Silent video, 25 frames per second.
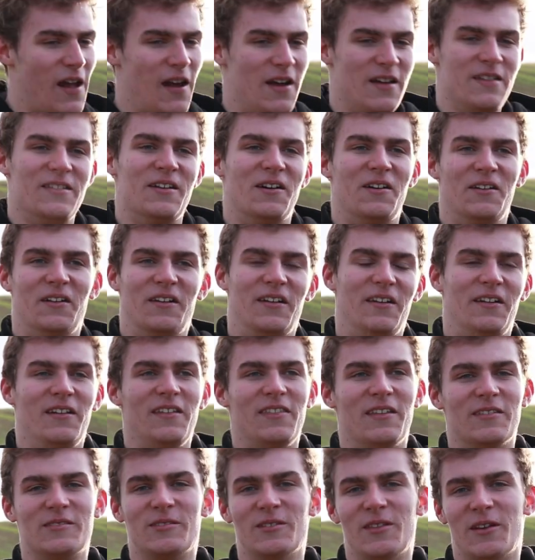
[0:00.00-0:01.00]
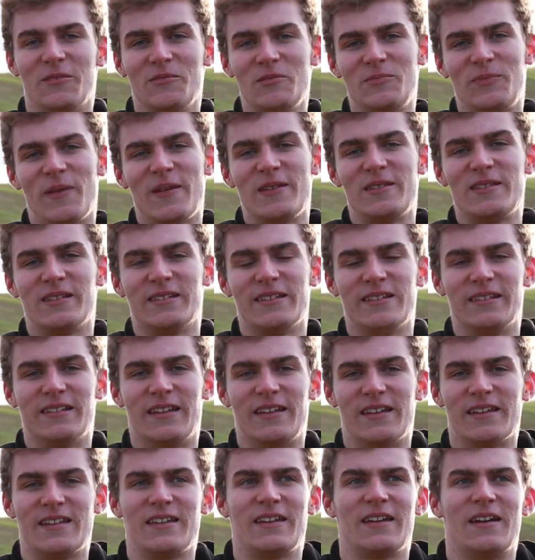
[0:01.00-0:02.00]
Uh, no, no. So that was basically
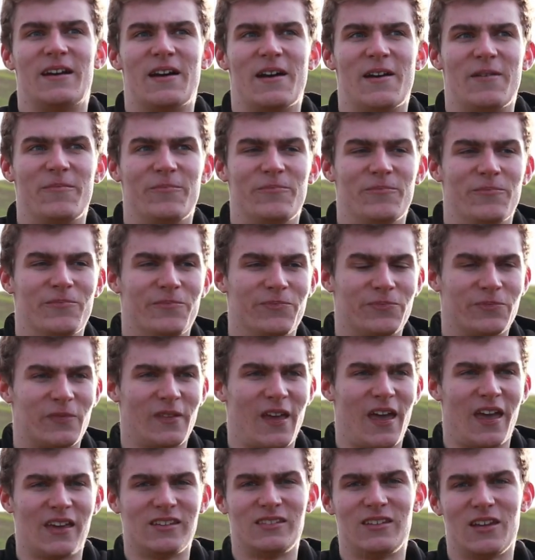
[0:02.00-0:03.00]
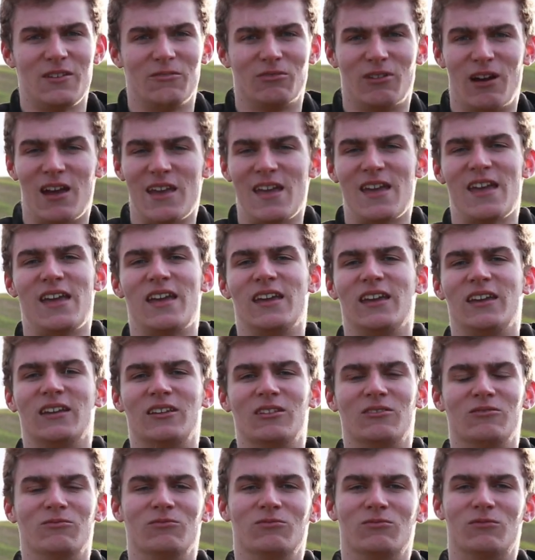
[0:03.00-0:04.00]
like um, essay writing
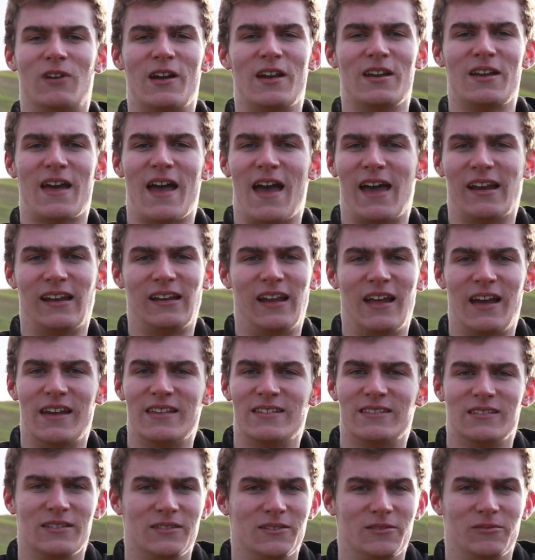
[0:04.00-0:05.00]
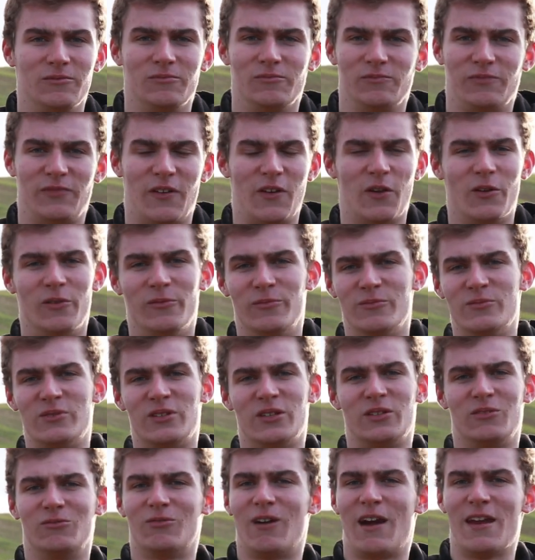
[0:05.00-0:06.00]
and write, analyzing
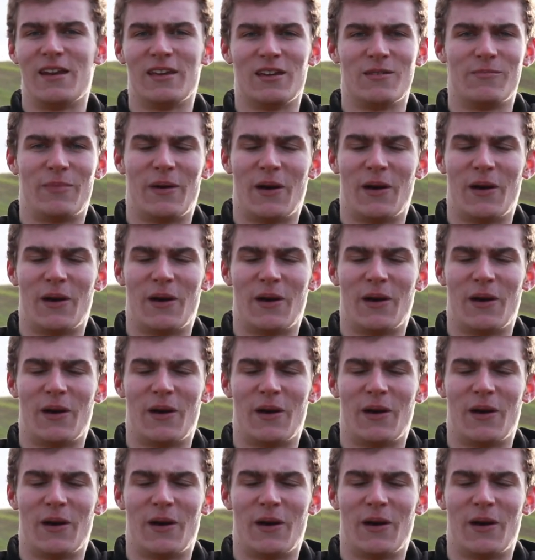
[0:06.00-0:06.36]
films and writing